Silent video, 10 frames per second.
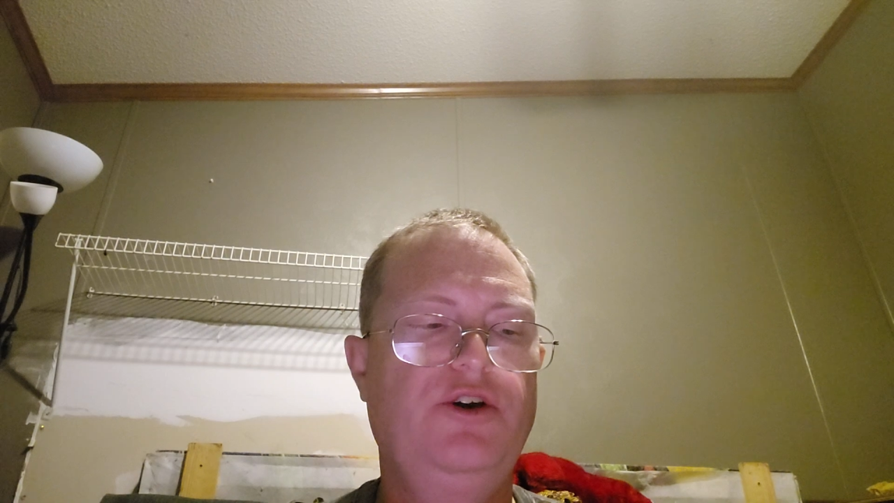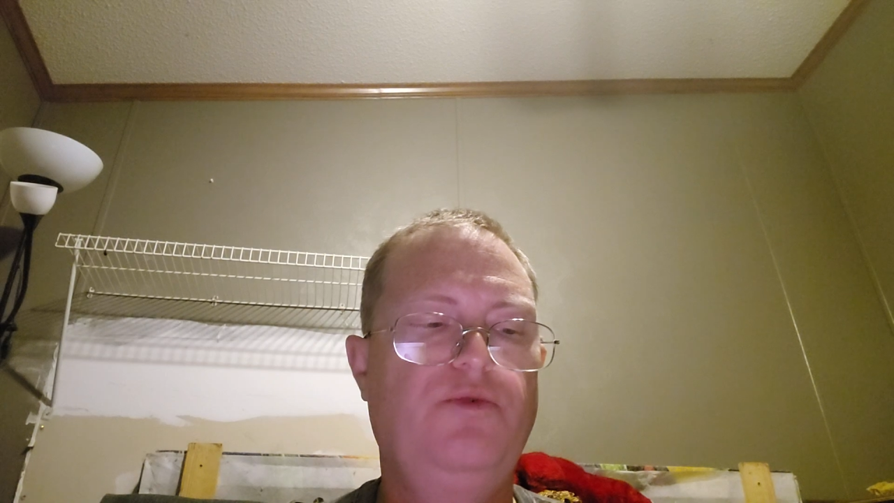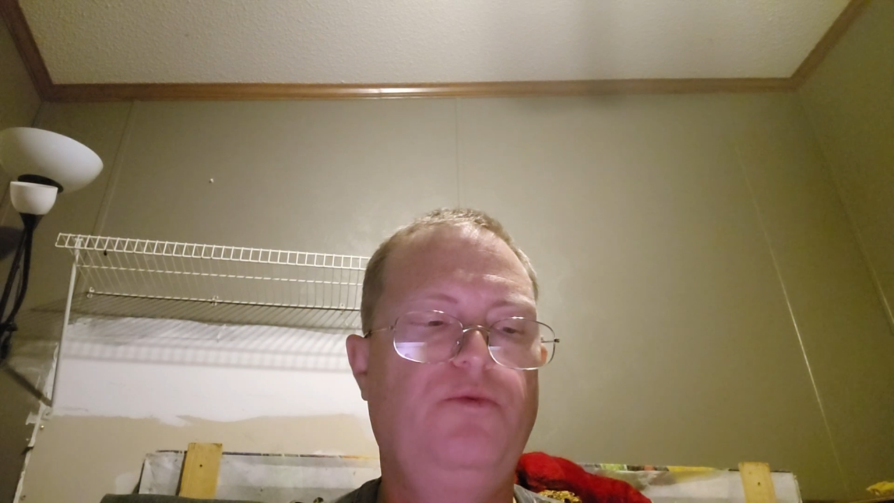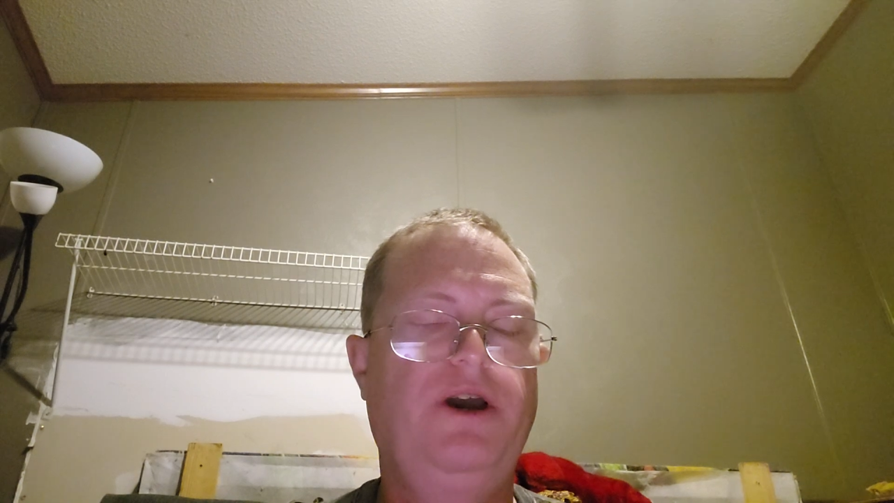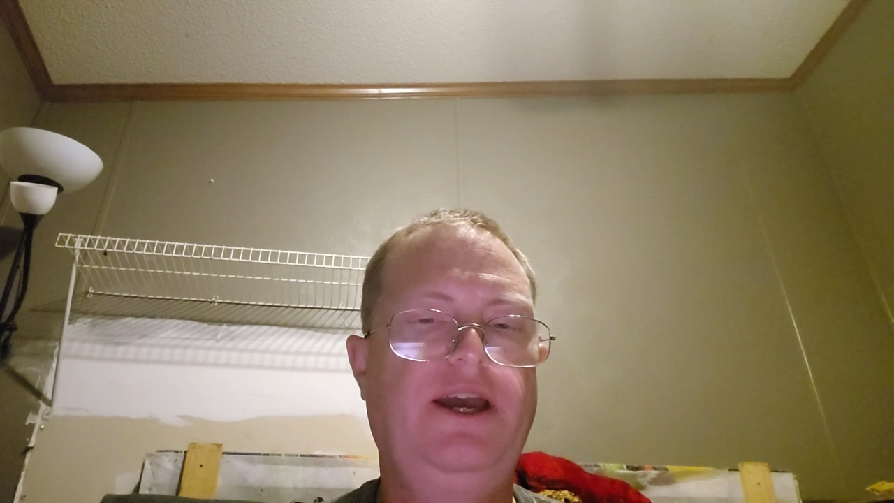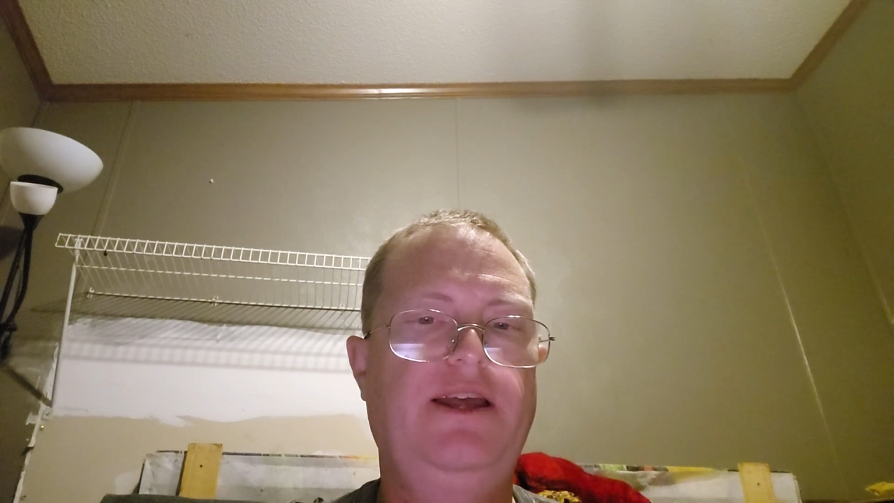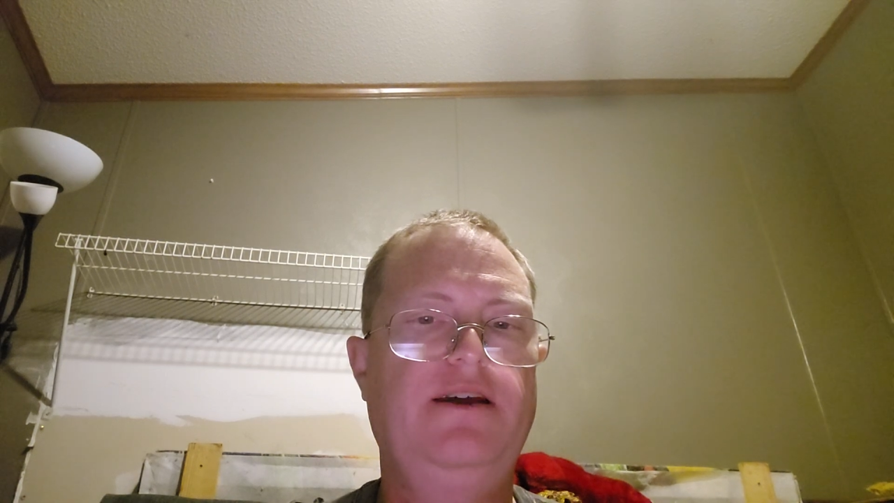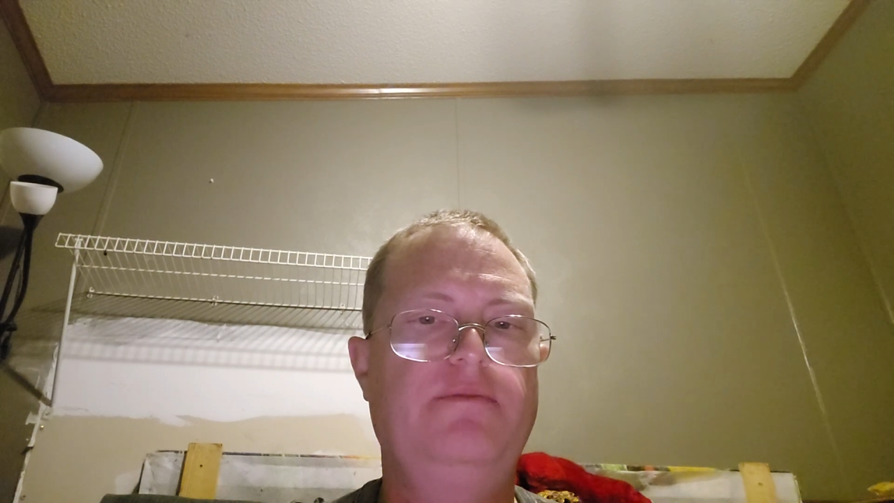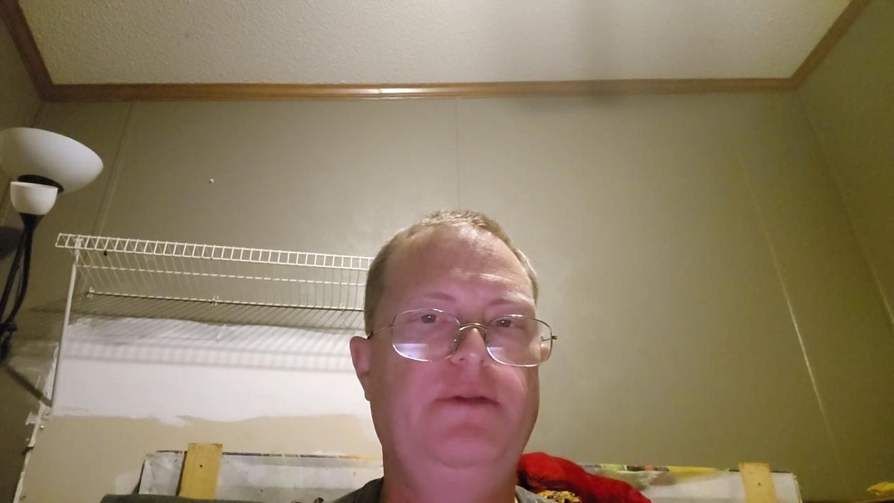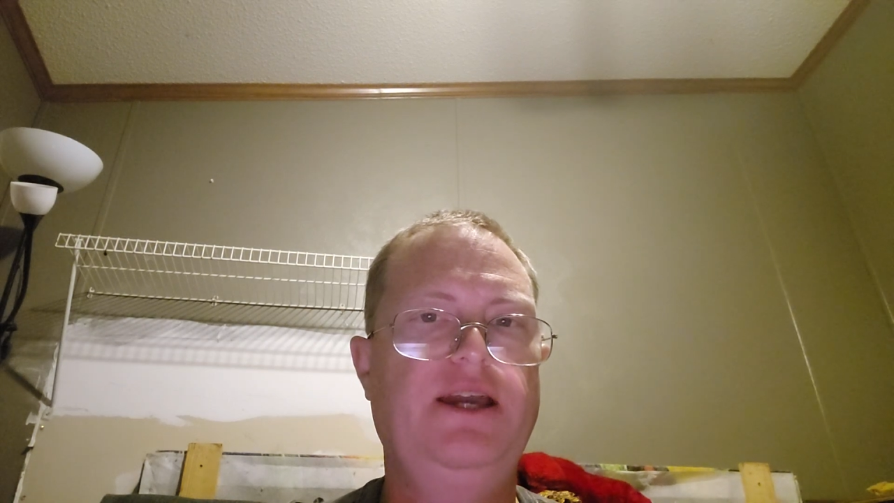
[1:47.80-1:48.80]

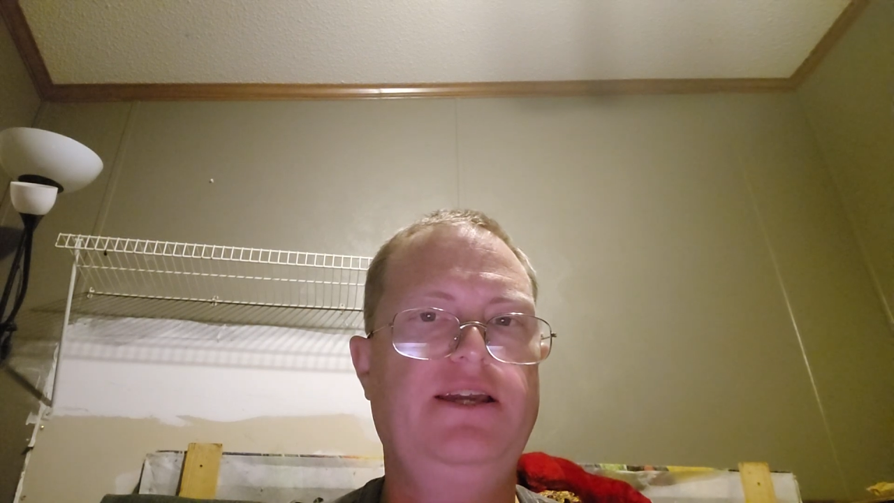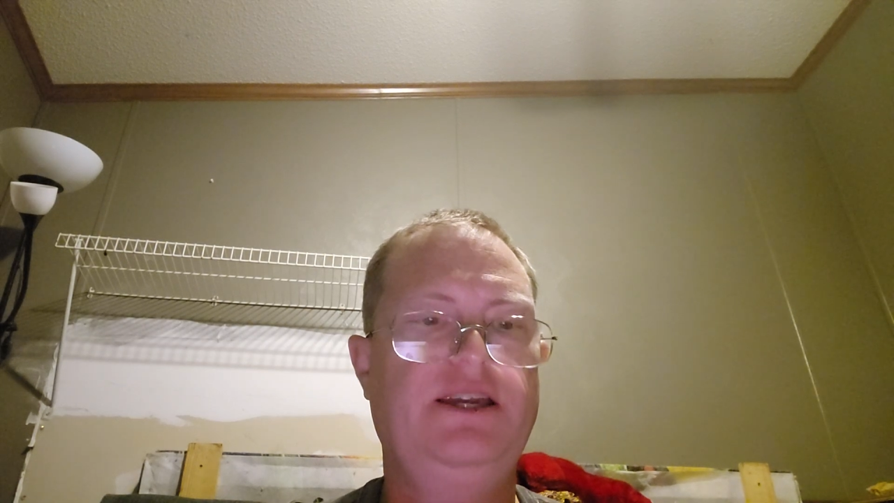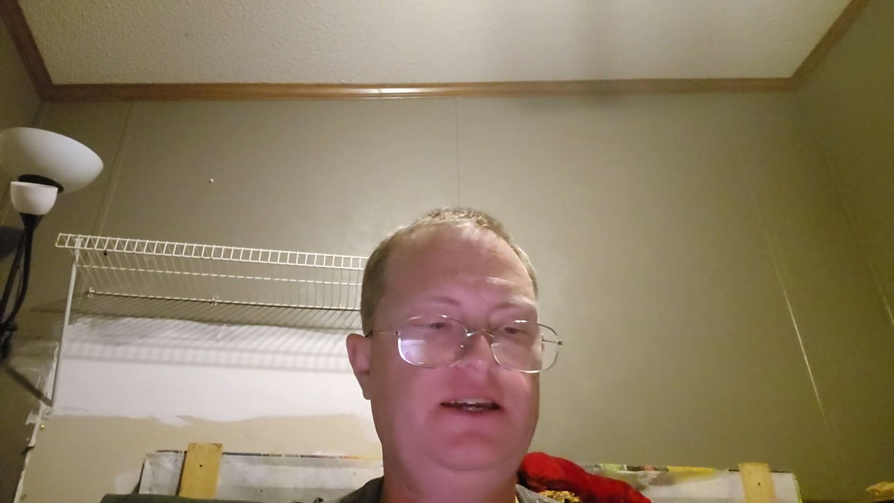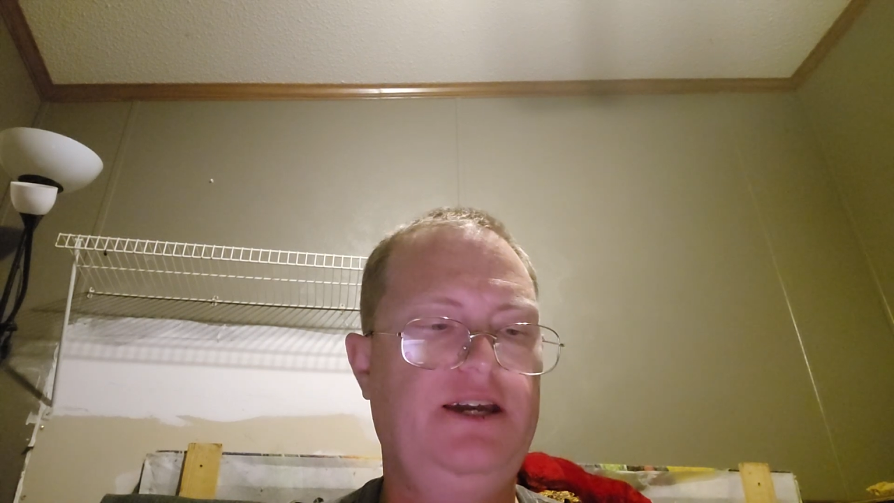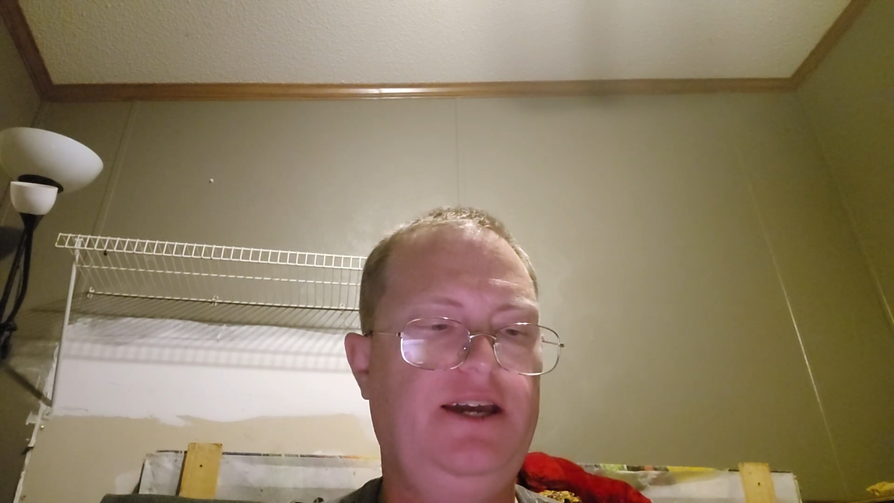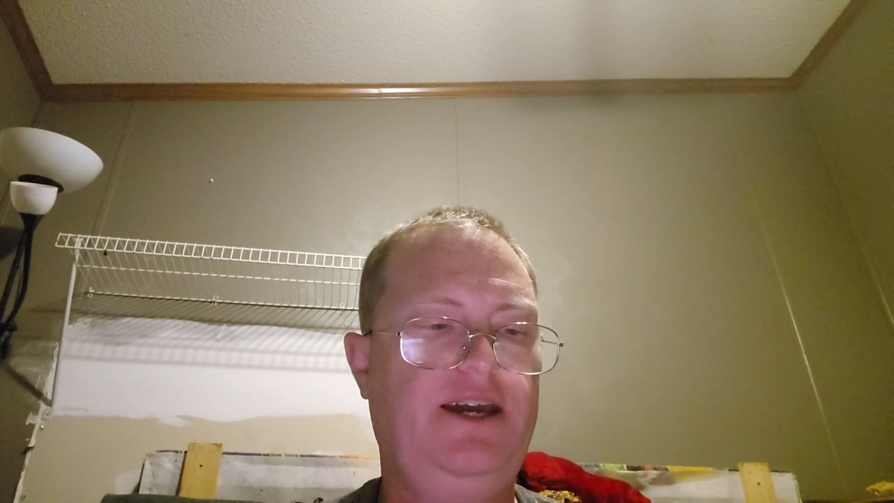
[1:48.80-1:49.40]
when making